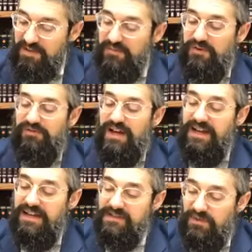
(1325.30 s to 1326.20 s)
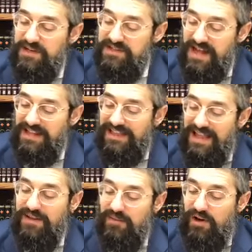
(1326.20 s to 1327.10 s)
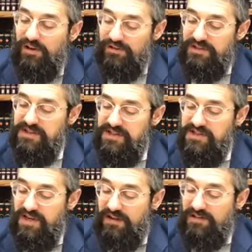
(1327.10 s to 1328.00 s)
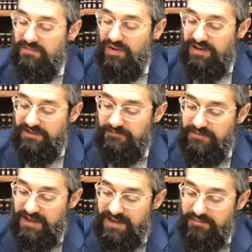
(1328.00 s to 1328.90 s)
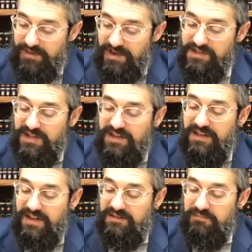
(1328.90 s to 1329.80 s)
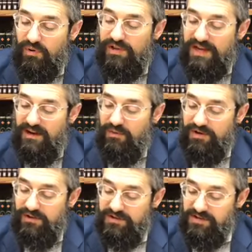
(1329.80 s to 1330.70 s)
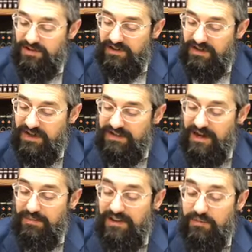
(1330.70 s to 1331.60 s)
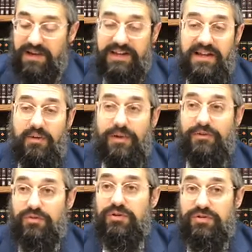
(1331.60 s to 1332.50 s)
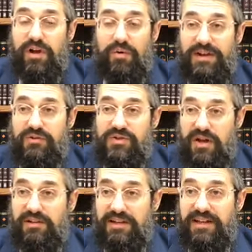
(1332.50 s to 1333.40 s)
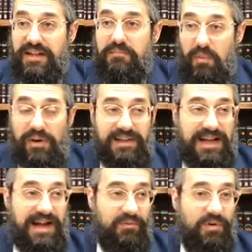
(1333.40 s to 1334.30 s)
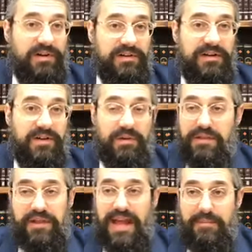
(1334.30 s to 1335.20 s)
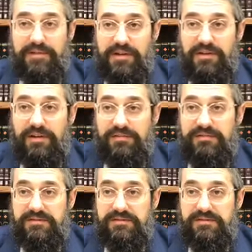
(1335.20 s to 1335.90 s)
Milveches, what is that? Lechem challah. This is scalded bread. Bereschen in boiling hot water called sarkar. Now, by the way, when you took dough and you scalded it in boiling hot water, what do you think happened to the dough?